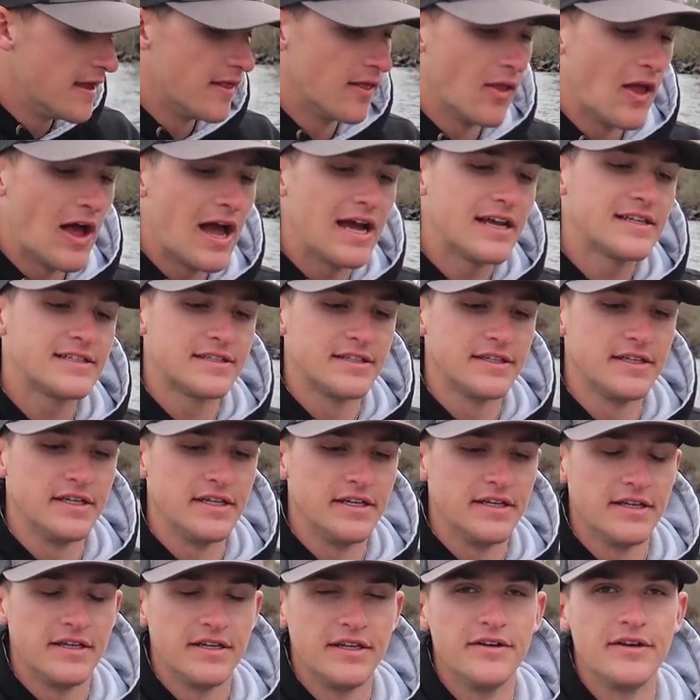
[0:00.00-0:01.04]
then
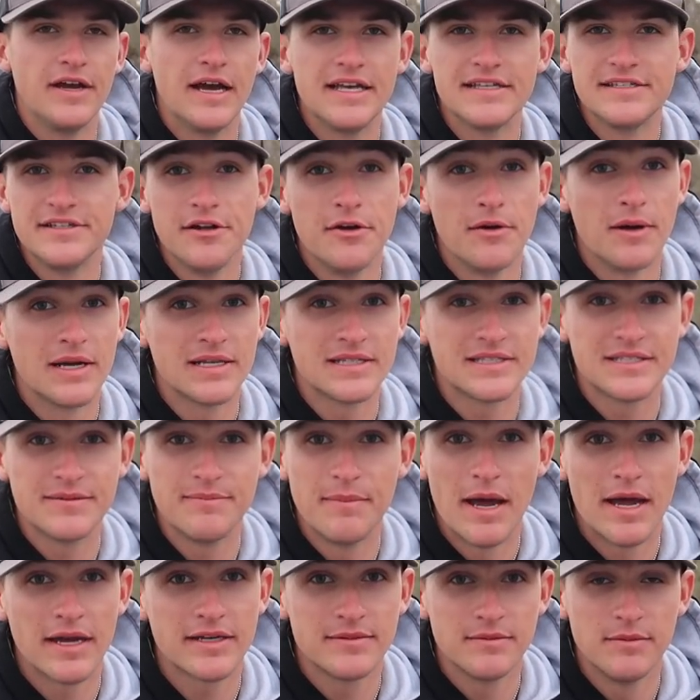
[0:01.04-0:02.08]
lastly you guys know I
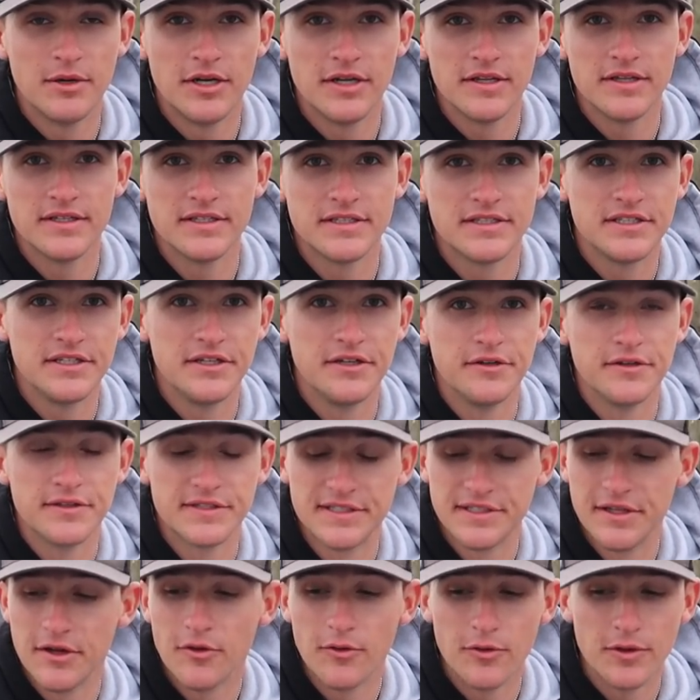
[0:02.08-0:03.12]
smacked them on it this year
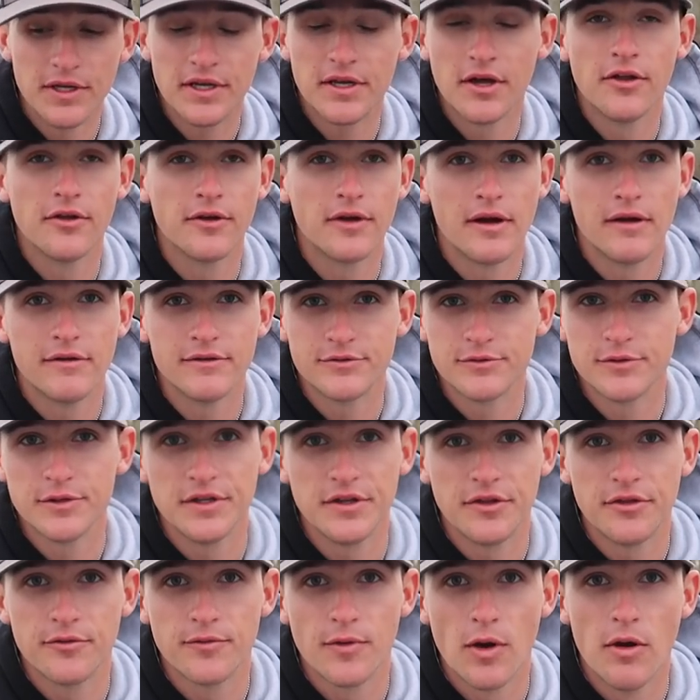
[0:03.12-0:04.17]
it's the only color I was
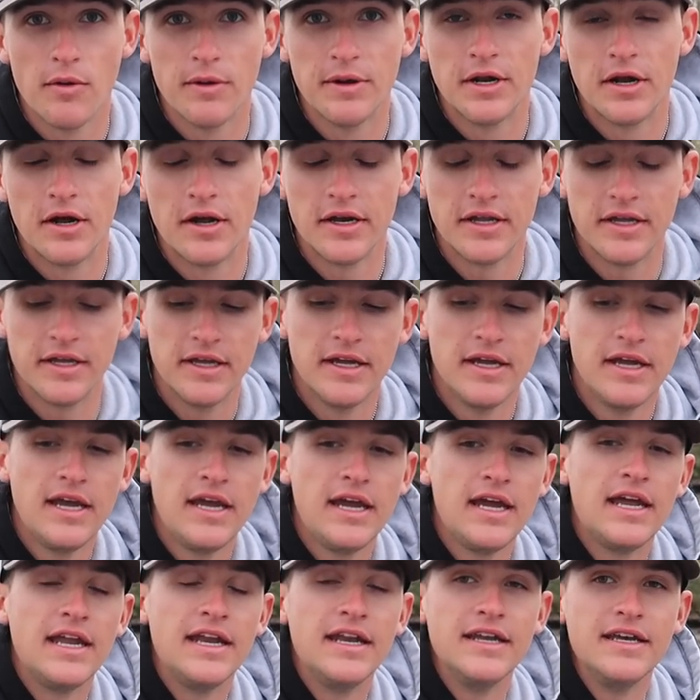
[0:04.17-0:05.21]
really throwing on it
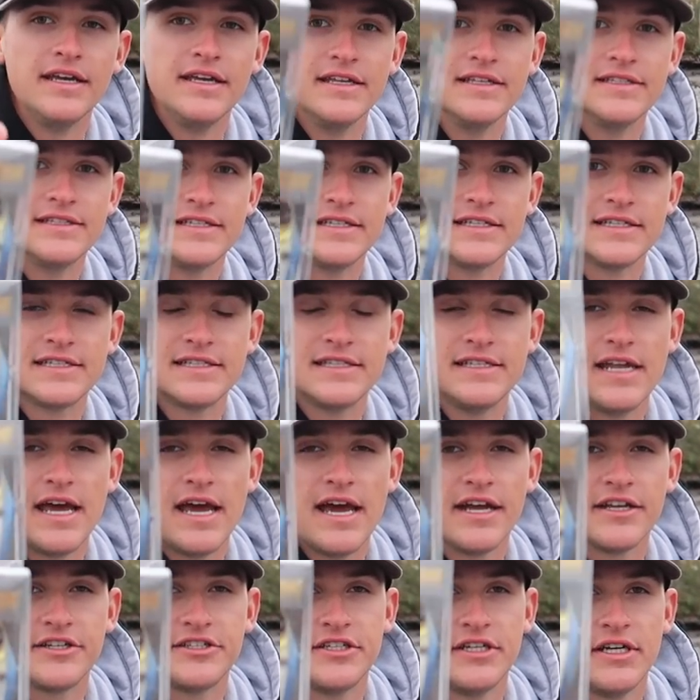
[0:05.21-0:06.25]
and it is the
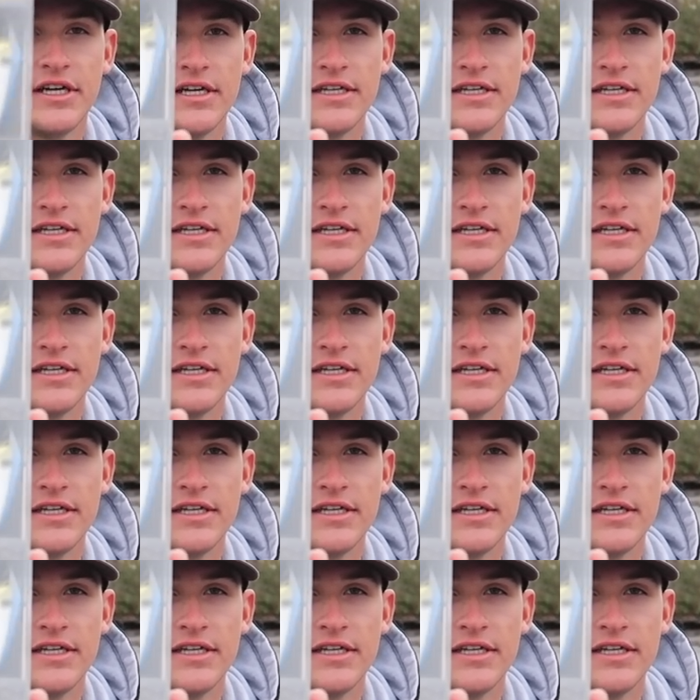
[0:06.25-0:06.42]
Snatch